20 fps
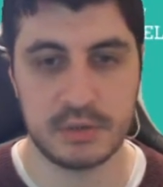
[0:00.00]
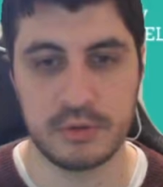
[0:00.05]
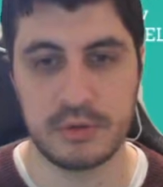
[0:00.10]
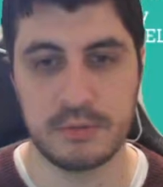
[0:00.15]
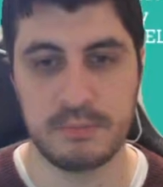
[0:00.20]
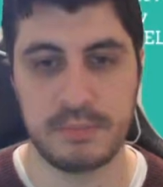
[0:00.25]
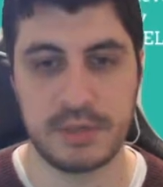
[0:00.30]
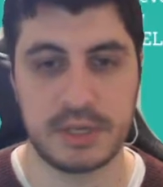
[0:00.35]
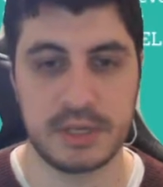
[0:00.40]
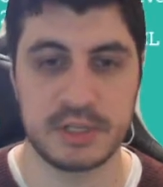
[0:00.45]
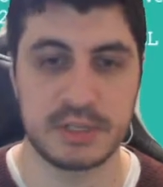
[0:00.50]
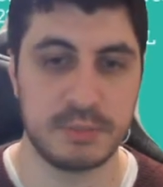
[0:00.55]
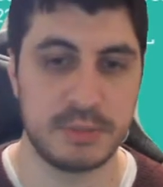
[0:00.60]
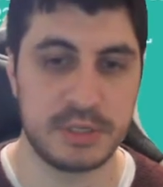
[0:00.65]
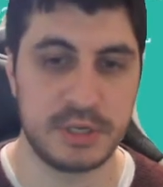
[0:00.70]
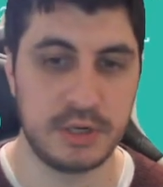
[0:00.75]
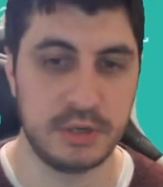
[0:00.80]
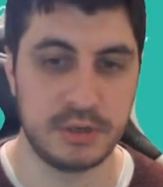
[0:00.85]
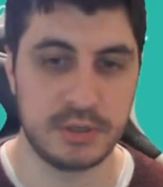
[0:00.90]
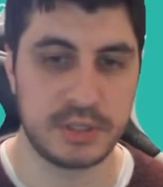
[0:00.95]
because the
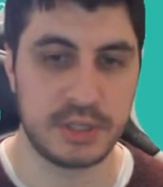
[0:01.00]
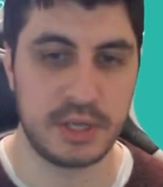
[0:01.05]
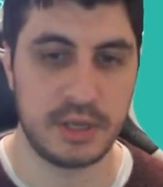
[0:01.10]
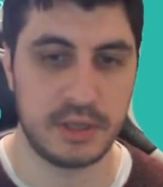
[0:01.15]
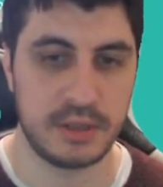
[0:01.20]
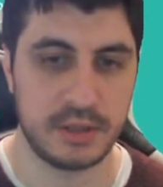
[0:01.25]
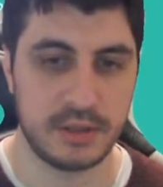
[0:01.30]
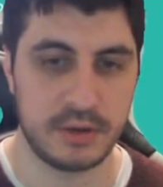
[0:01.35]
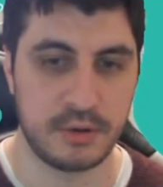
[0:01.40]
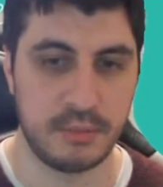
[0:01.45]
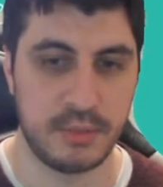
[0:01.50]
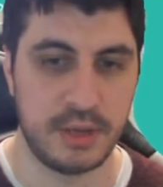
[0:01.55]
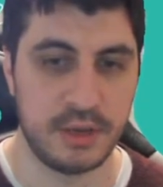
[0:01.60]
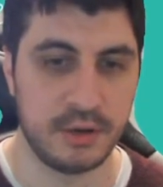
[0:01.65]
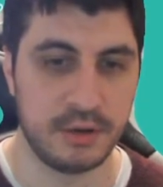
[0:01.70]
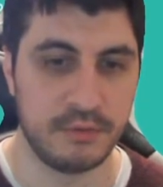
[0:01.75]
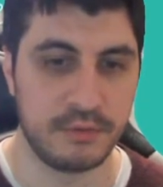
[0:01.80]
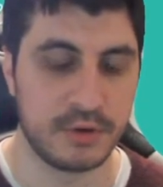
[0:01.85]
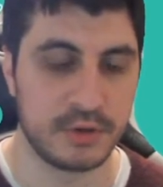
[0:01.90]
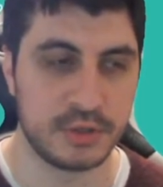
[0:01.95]
materials that they're made
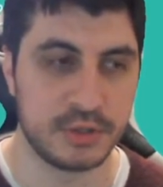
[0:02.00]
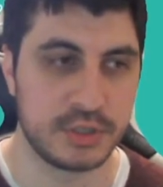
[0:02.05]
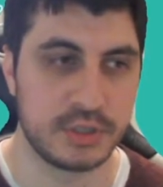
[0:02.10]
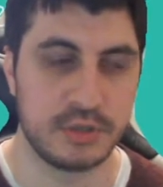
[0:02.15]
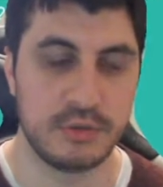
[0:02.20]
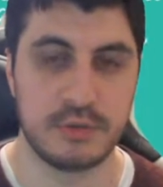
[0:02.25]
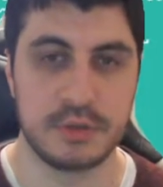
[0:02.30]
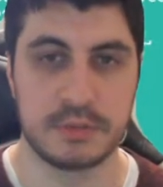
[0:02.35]
of are just too